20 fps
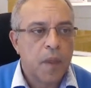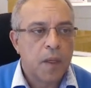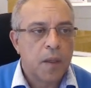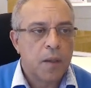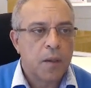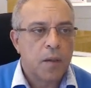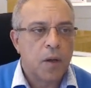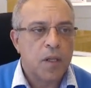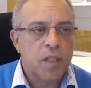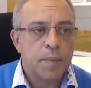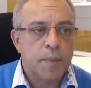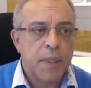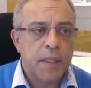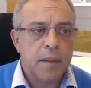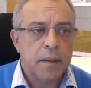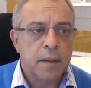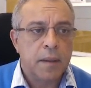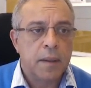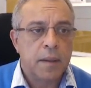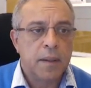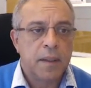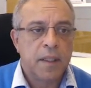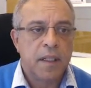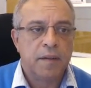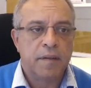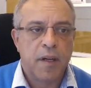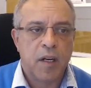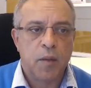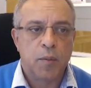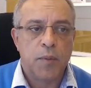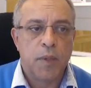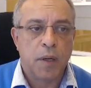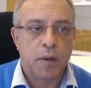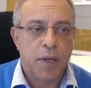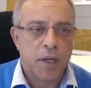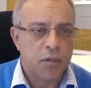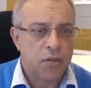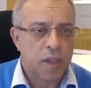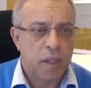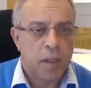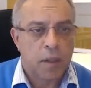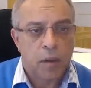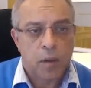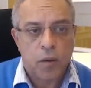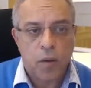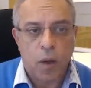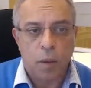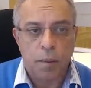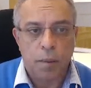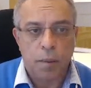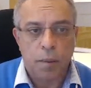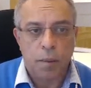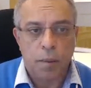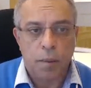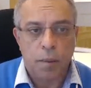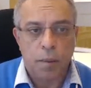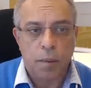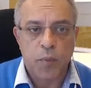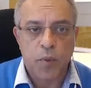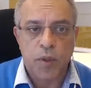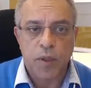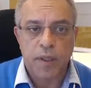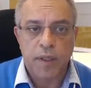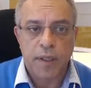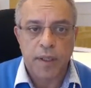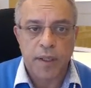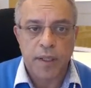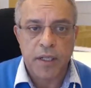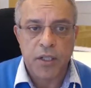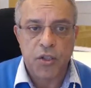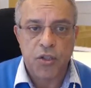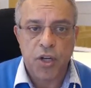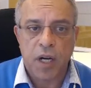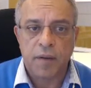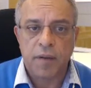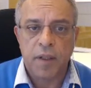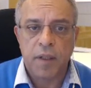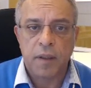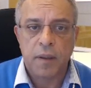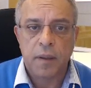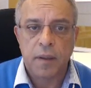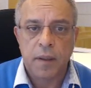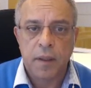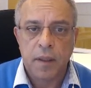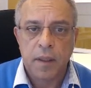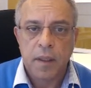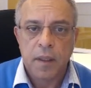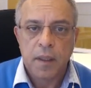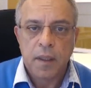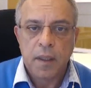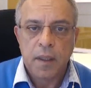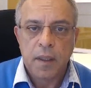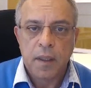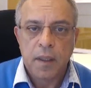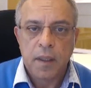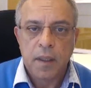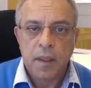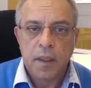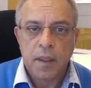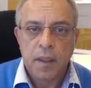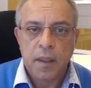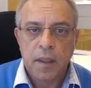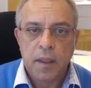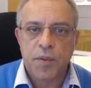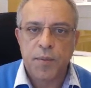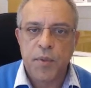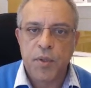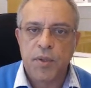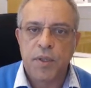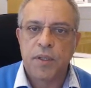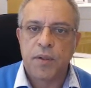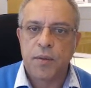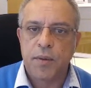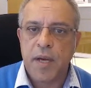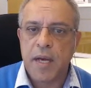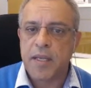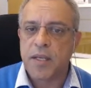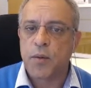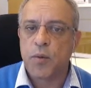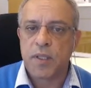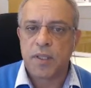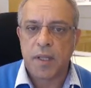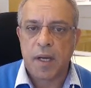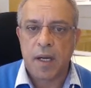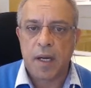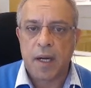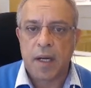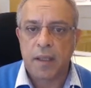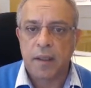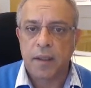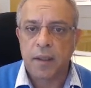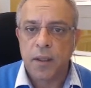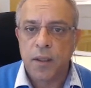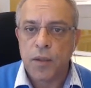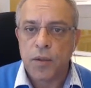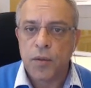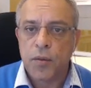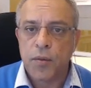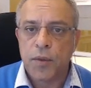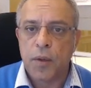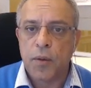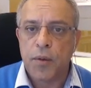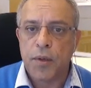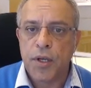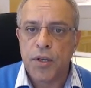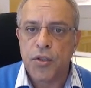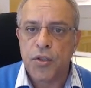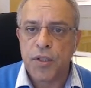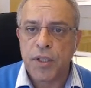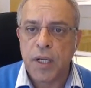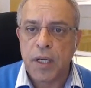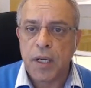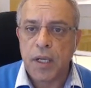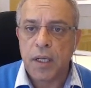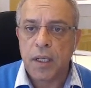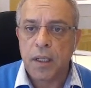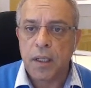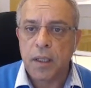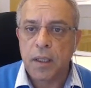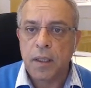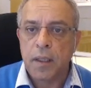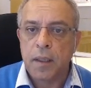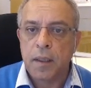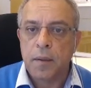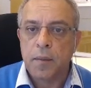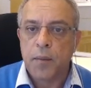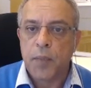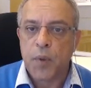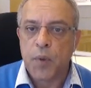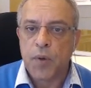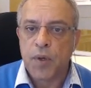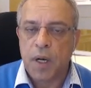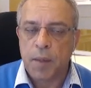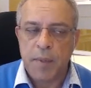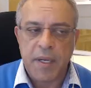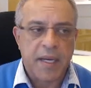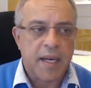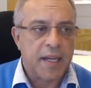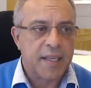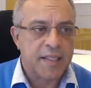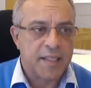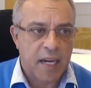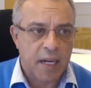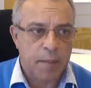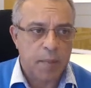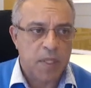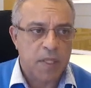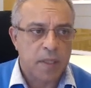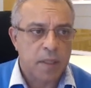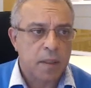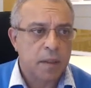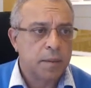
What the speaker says: Kosman developed the original complex framework in Java and contributed together with Talat to the original programming assignments,